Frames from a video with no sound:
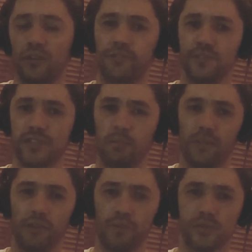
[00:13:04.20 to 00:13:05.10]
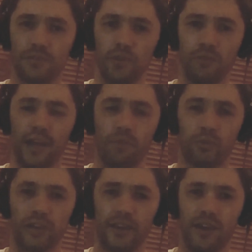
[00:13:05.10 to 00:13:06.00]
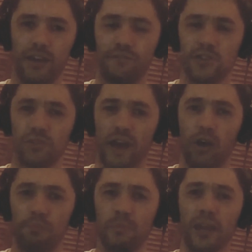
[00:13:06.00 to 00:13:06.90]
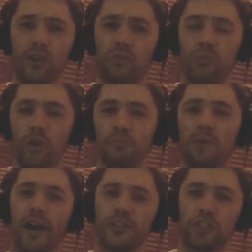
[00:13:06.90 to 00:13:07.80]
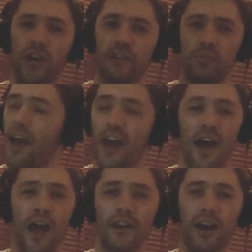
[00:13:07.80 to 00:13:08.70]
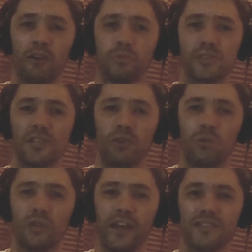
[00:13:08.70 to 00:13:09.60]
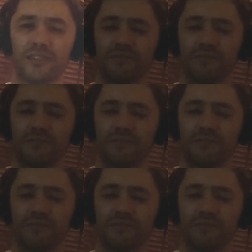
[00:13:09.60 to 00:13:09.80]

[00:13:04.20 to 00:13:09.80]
for some of those of you that would love to help me grow my channel. And I will see you all later.